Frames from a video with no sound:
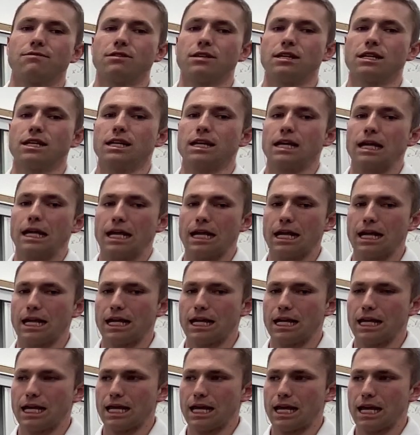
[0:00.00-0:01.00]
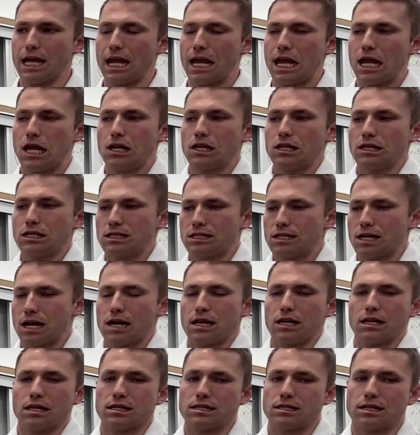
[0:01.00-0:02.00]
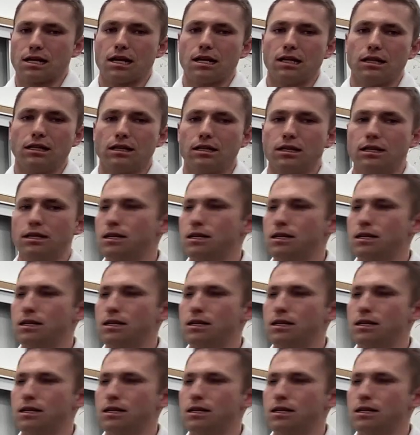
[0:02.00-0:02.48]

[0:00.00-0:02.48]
the inside of the cell.